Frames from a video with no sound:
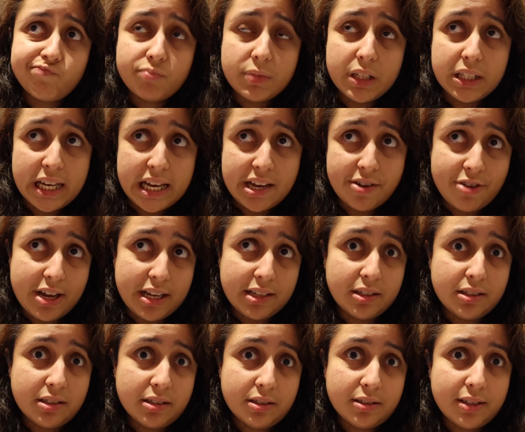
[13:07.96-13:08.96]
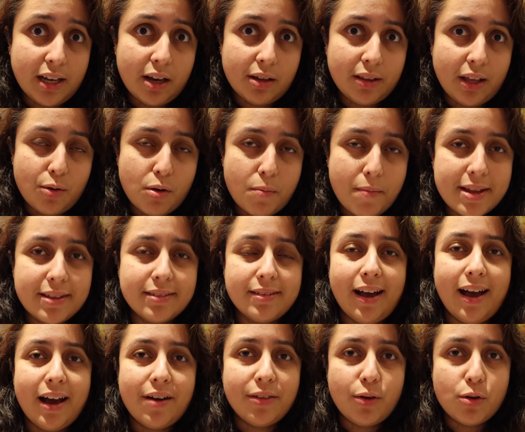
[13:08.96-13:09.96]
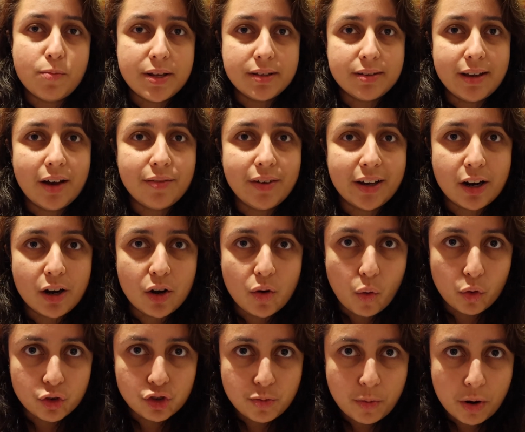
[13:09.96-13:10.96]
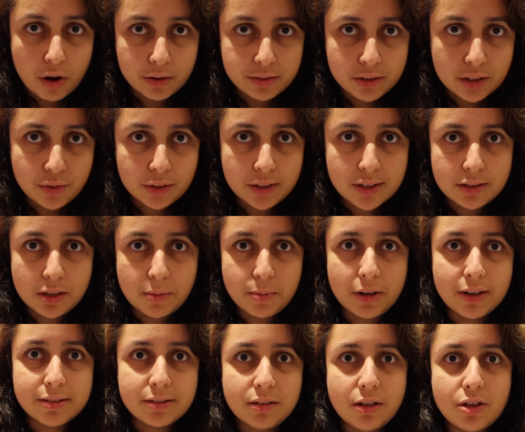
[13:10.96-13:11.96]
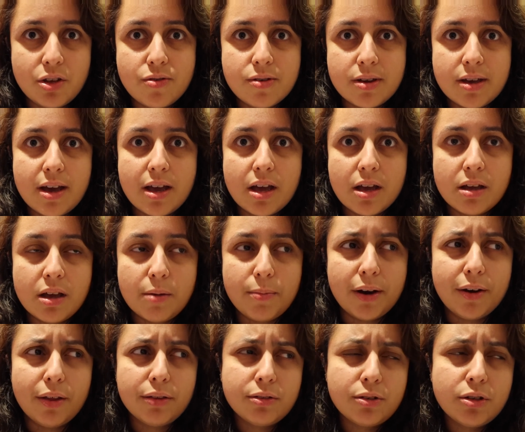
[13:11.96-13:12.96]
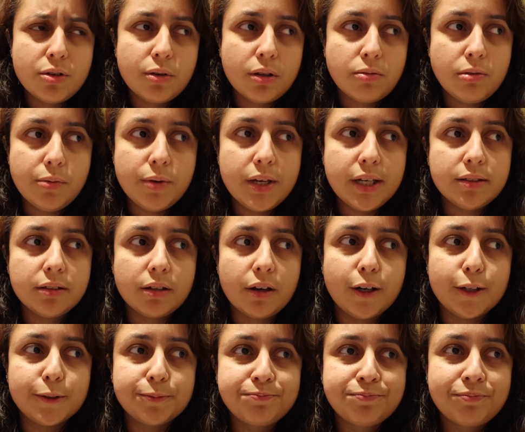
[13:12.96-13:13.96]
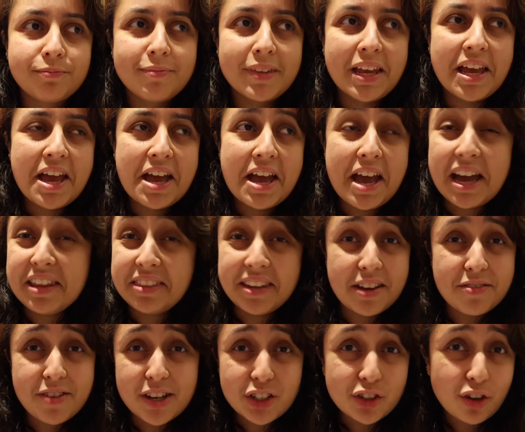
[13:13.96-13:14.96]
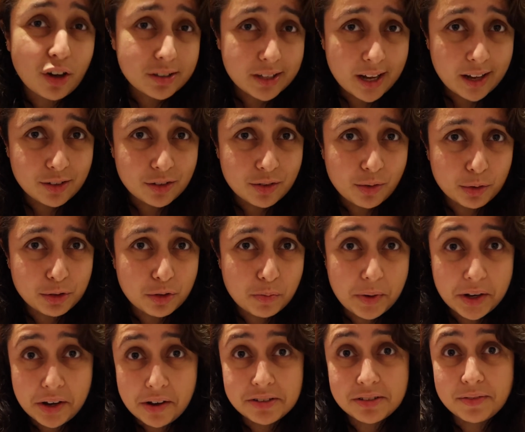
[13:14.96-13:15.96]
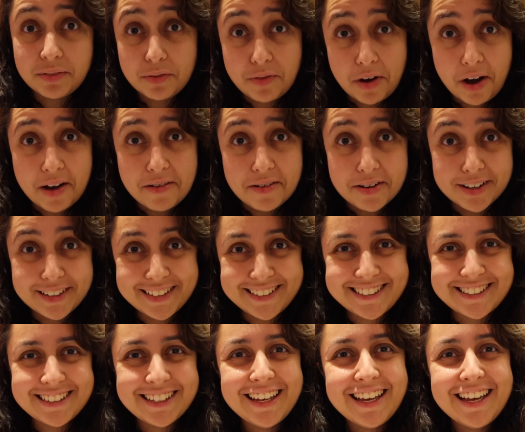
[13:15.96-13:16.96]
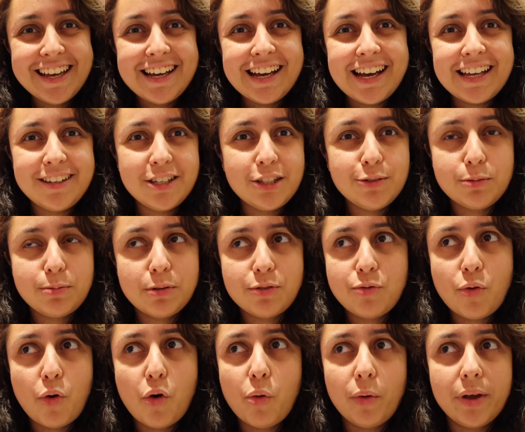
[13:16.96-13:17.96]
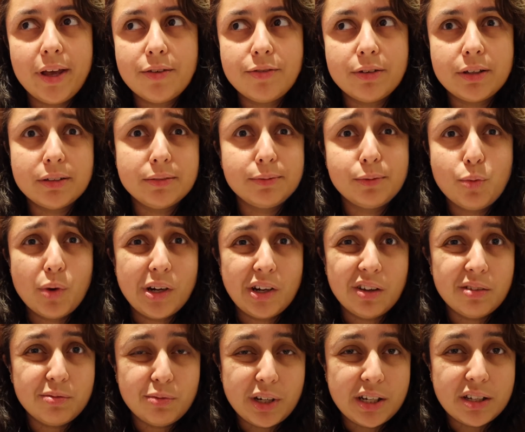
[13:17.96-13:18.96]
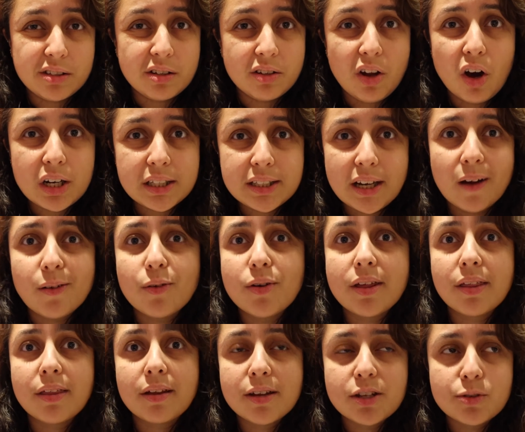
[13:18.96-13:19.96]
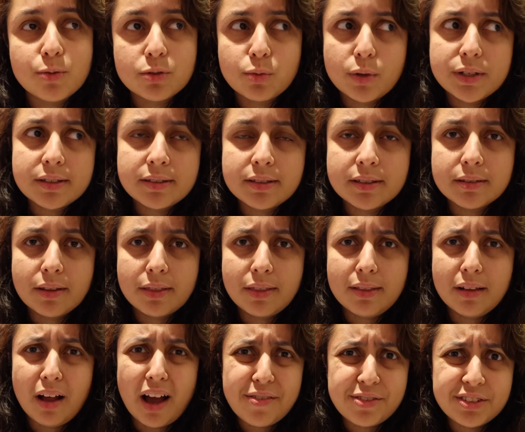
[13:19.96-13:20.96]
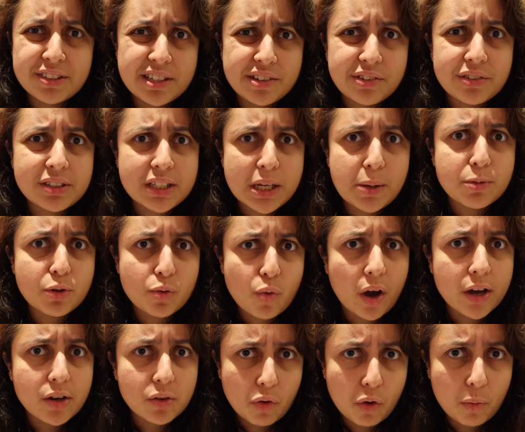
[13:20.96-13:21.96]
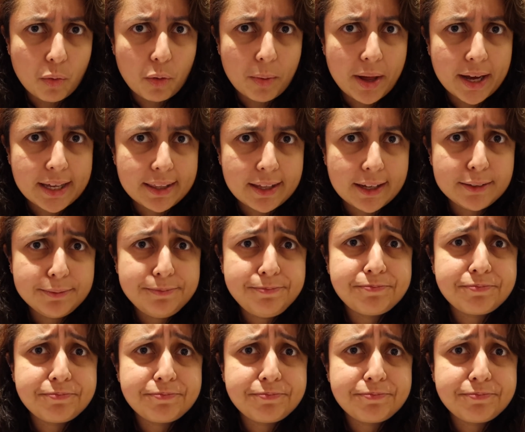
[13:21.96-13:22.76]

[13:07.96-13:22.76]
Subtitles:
The event that they were meant to have like a launch party for Disney Plus in the UK about 2 or 3 weeks ago, and the event got cancelled because of the virus. And this was before we even went into lockdown or anything. This was when life still seemed quite normal back then.